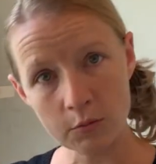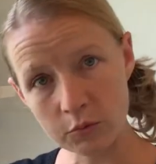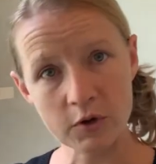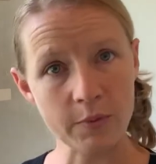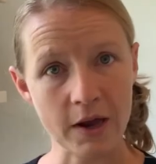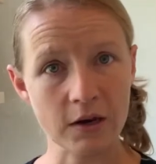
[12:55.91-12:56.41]

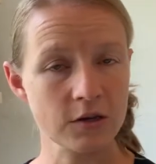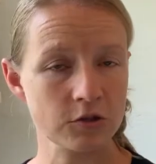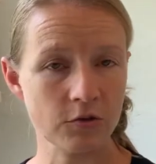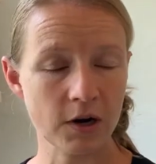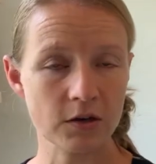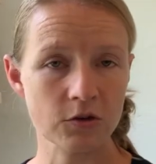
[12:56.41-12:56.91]
put a bandage
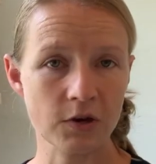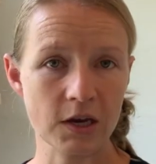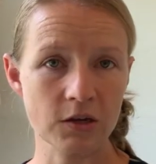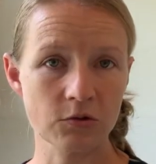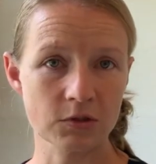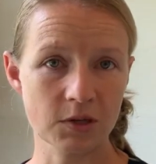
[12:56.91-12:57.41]
around your
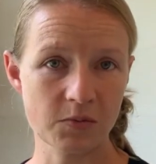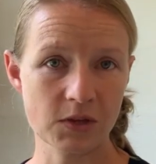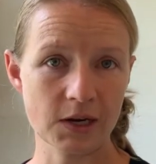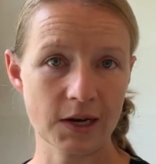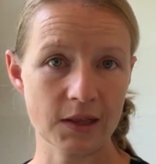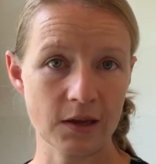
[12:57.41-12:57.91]
head or something
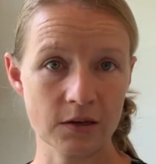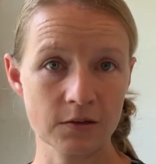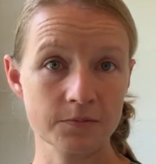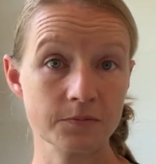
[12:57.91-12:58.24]
like that.